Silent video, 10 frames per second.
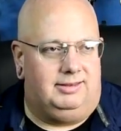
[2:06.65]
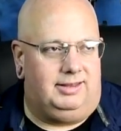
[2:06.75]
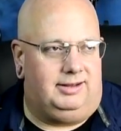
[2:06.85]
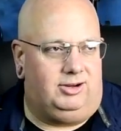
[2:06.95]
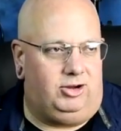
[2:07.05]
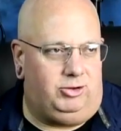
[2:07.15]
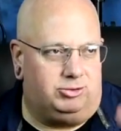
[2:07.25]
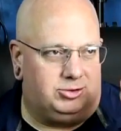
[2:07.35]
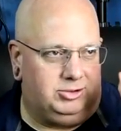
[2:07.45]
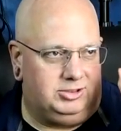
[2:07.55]
that
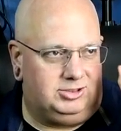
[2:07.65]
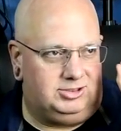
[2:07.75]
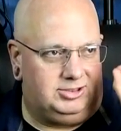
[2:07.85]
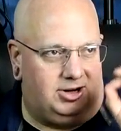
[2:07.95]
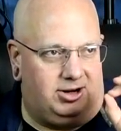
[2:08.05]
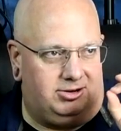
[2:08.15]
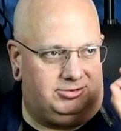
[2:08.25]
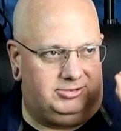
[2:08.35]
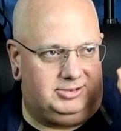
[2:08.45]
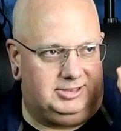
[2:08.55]
ultra
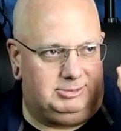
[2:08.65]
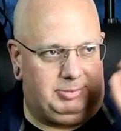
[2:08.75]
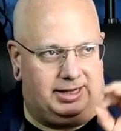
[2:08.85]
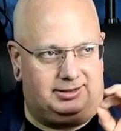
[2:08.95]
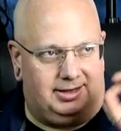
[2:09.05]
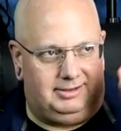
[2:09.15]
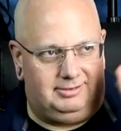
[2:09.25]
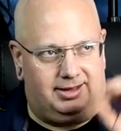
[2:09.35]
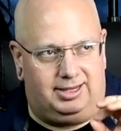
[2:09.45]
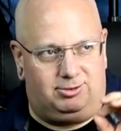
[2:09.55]
soft
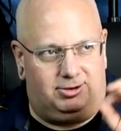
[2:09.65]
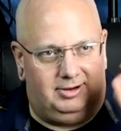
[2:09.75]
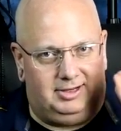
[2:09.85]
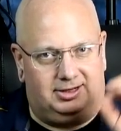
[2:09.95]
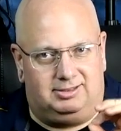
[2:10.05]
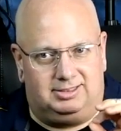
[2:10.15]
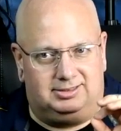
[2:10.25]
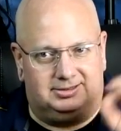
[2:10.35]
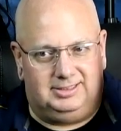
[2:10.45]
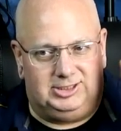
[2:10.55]
spandex Lycra
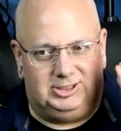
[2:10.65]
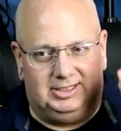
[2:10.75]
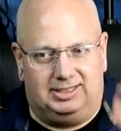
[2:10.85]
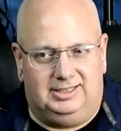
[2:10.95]
undies that,